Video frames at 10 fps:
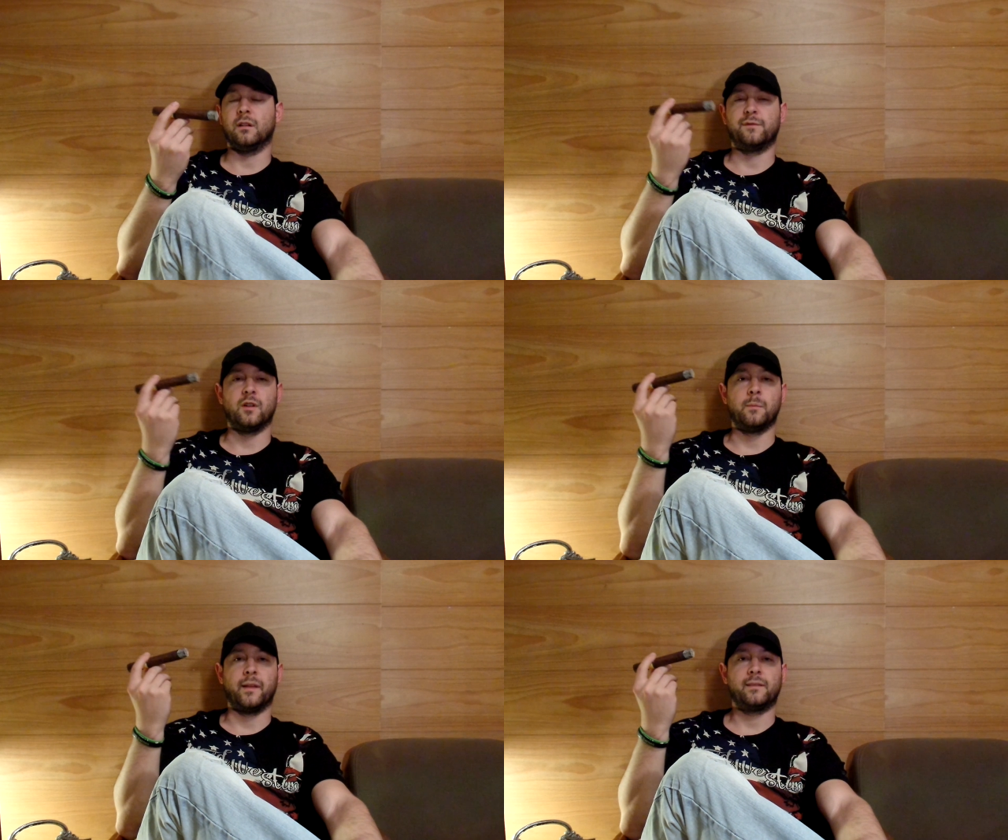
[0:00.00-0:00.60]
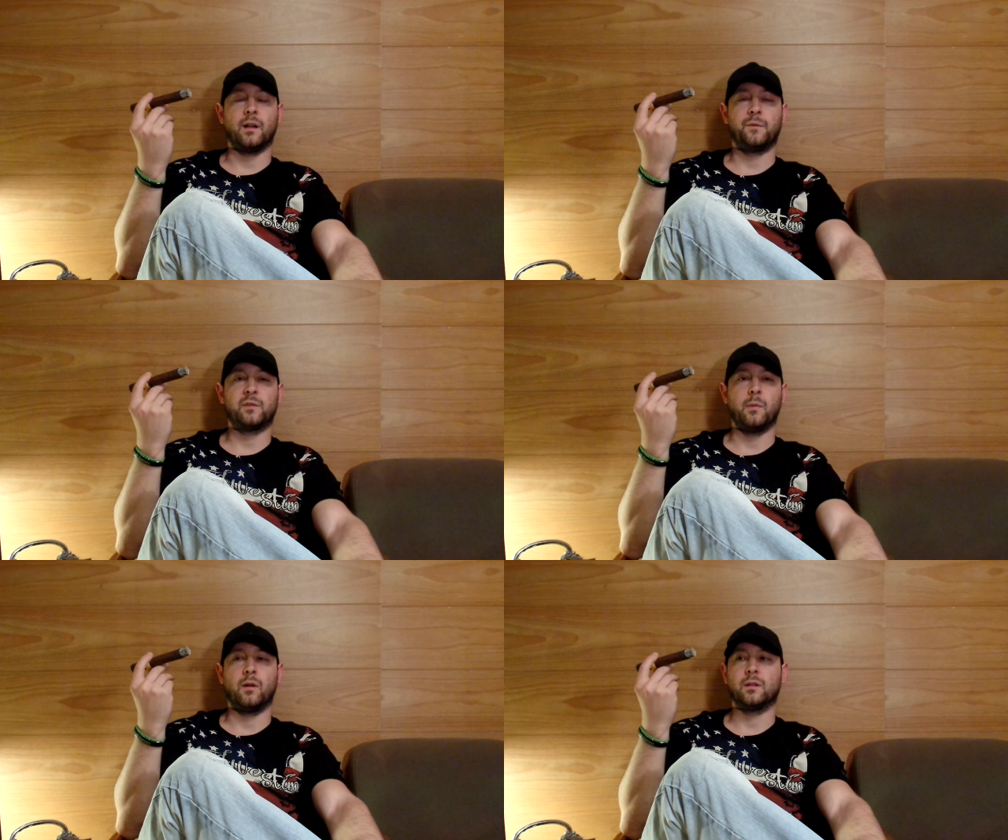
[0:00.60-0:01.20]
film myself
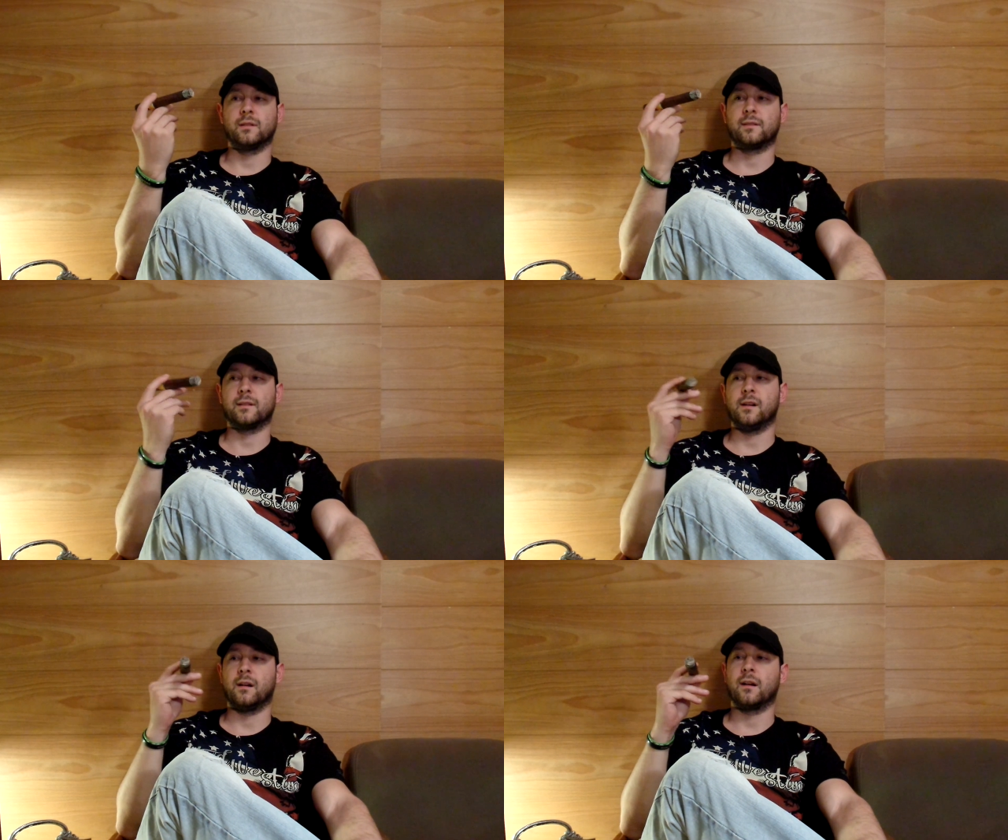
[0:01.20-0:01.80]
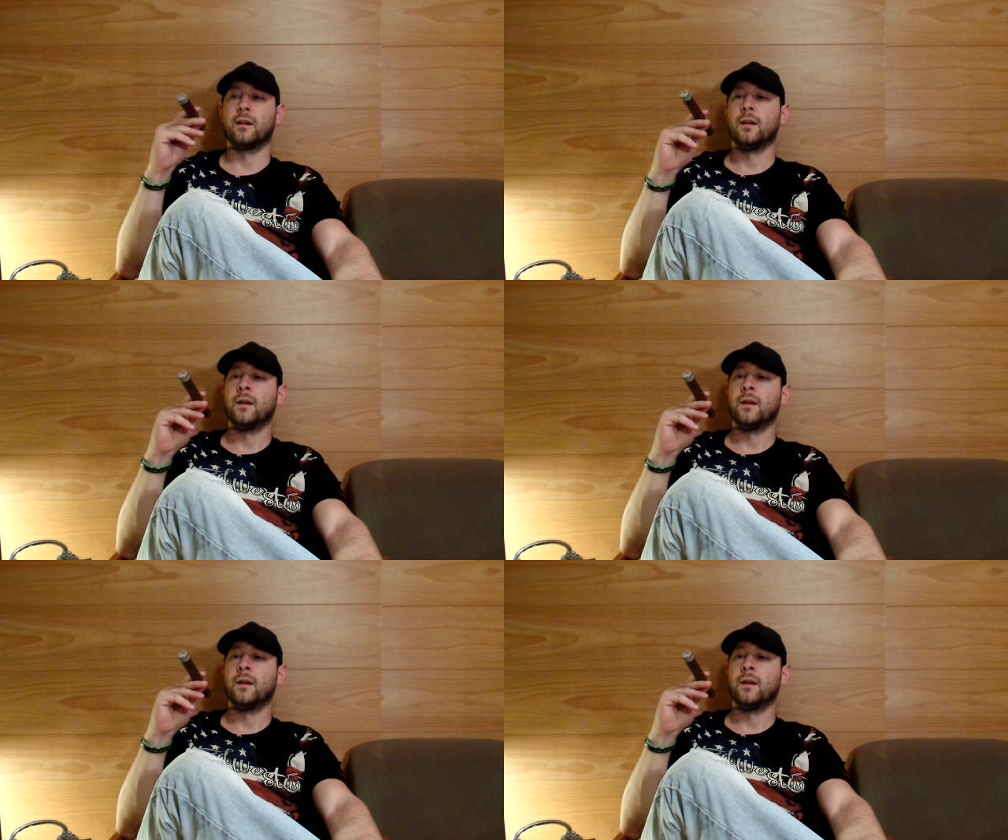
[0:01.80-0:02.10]
smoking a cigar.